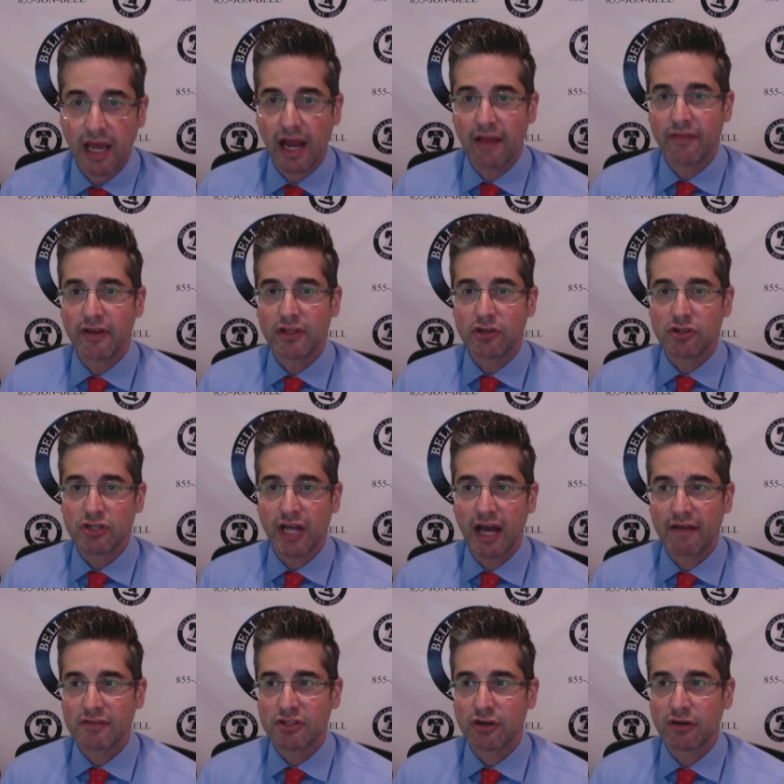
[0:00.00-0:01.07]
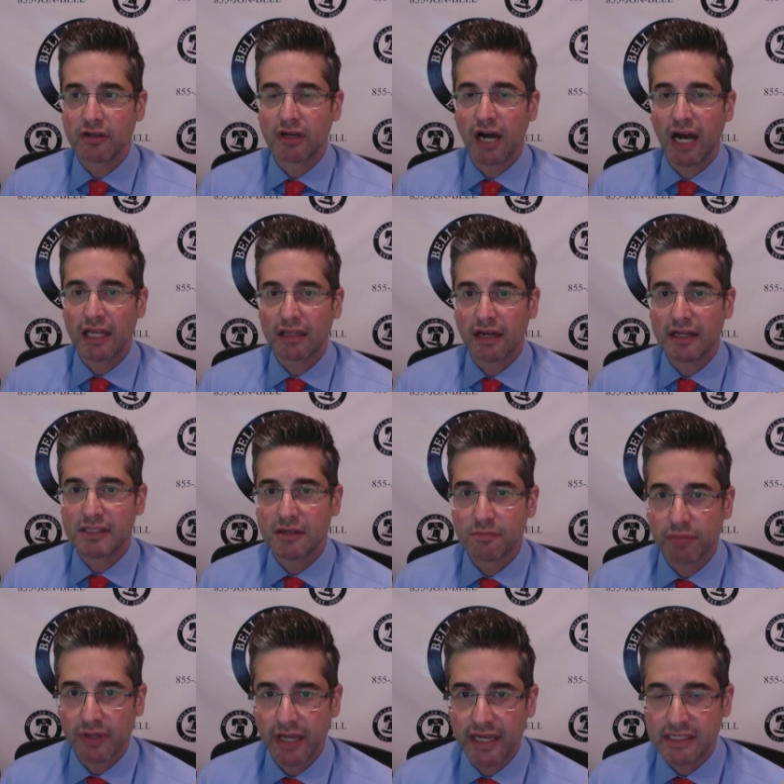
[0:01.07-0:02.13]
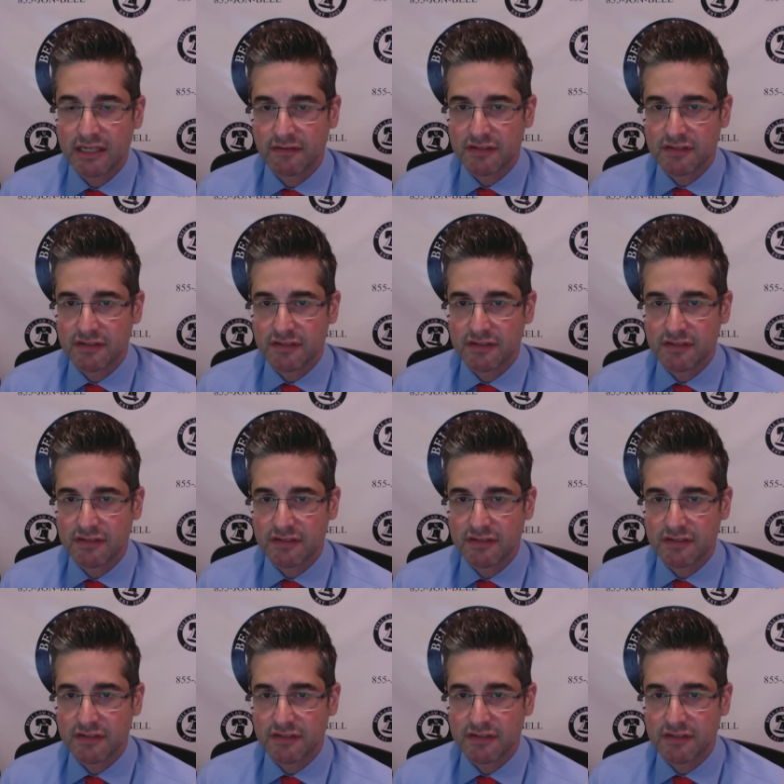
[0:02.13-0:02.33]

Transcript: And then you should have certain guidelines in place.